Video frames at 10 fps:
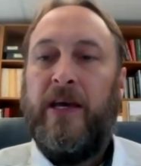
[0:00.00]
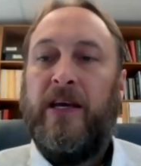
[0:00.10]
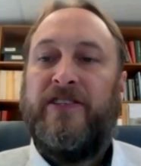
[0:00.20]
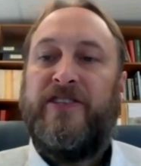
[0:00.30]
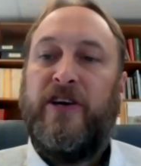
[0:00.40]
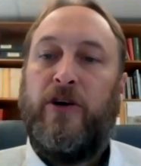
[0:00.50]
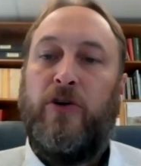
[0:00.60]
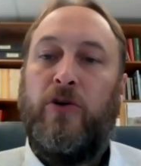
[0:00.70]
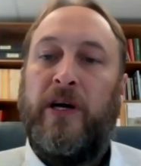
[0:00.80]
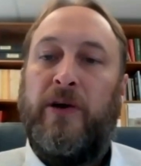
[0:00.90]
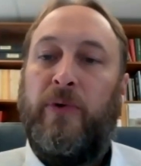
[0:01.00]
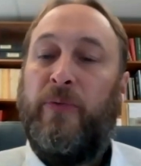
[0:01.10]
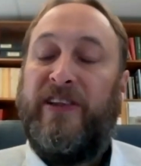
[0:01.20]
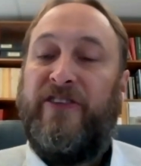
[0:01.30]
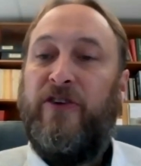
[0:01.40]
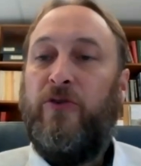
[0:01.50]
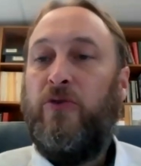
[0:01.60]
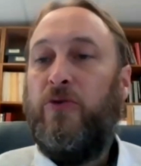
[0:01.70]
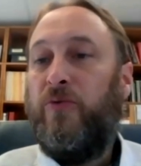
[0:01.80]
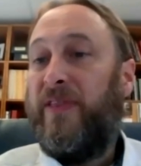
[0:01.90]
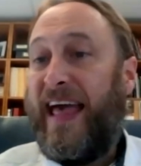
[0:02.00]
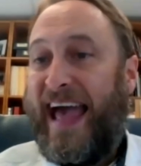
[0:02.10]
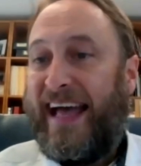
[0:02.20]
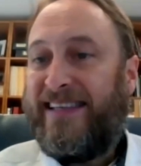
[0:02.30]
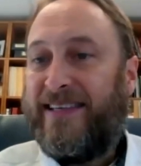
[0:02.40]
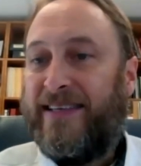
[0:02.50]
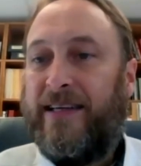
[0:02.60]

So when we do that,